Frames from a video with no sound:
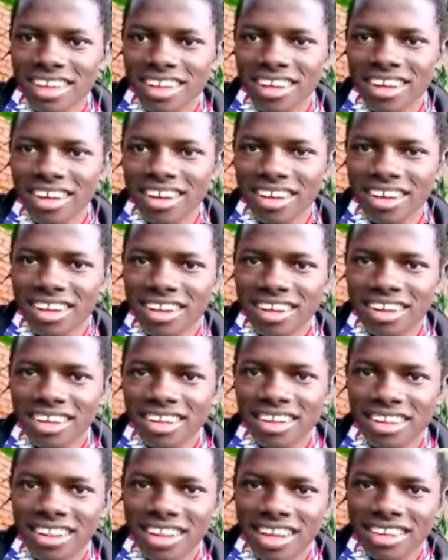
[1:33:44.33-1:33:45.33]

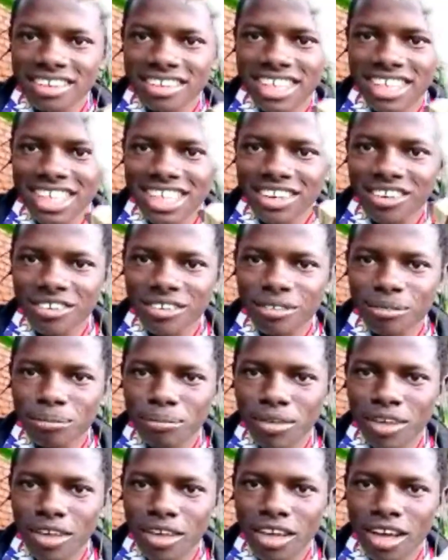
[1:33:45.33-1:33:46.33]
that is
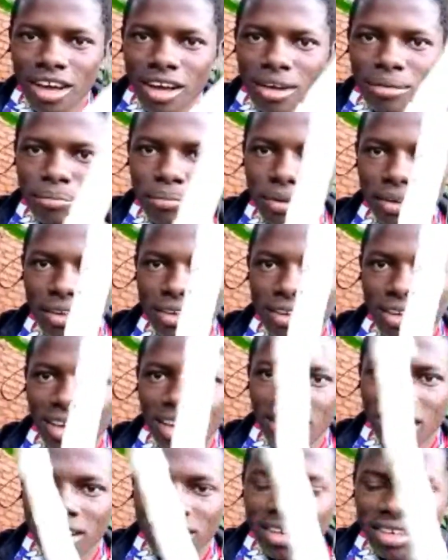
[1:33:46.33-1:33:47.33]
big.
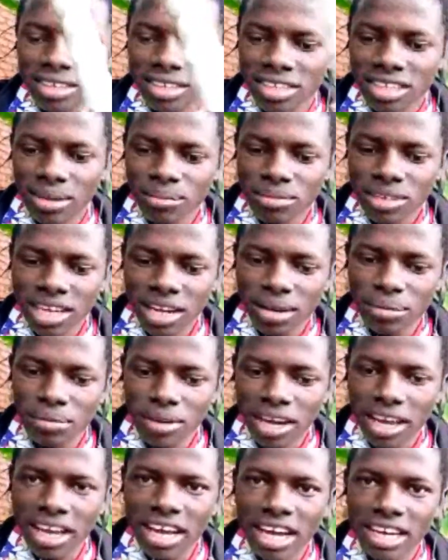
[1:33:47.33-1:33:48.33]
And
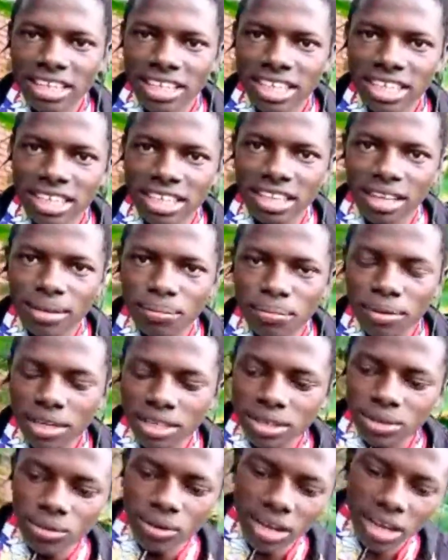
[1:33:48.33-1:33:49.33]
sometimes I can see the
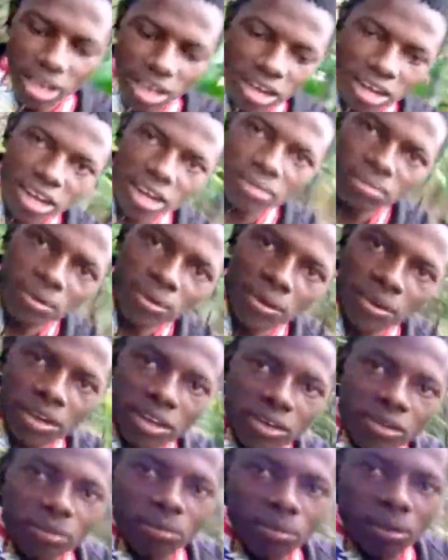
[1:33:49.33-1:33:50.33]
place where I'm
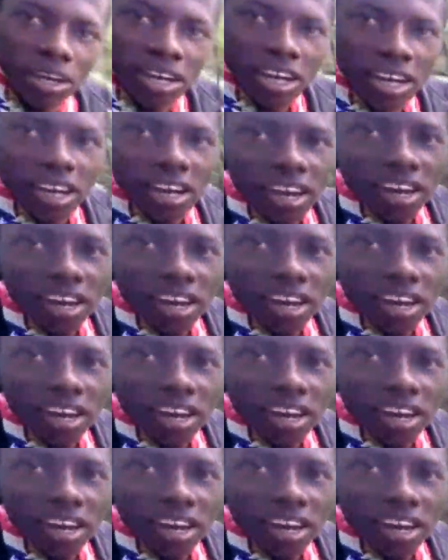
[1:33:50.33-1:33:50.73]
going to make a